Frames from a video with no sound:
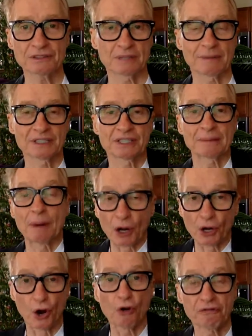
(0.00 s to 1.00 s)
somebody said
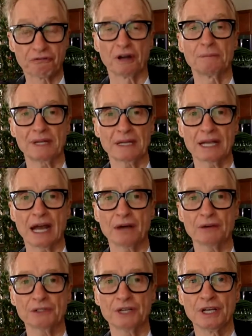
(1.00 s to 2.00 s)
about GoFundMe
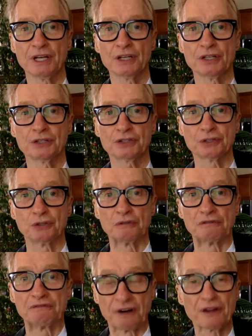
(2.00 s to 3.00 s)
account to
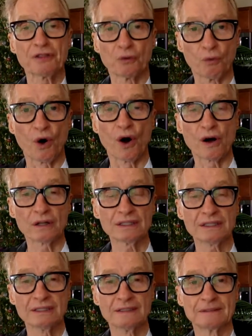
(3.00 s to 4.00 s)
fund the wall